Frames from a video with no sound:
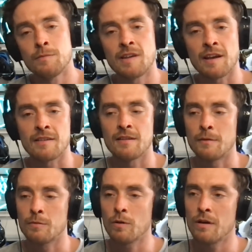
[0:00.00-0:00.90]
Sex
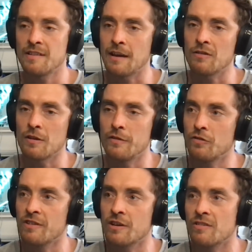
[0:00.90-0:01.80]
tips. Well, it sounds like you've
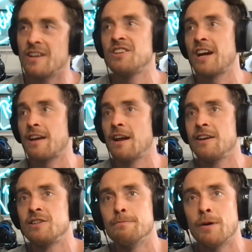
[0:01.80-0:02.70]
already got the
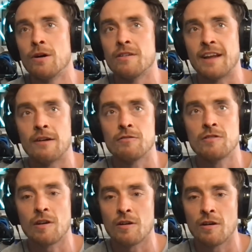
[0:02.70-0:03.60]
ejaculation part down,
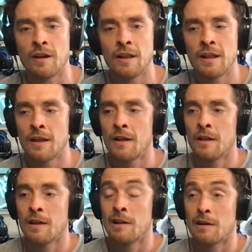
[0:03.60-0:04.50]
so I can't.
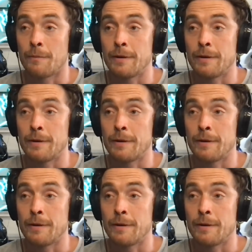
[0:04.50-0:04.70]
I mean,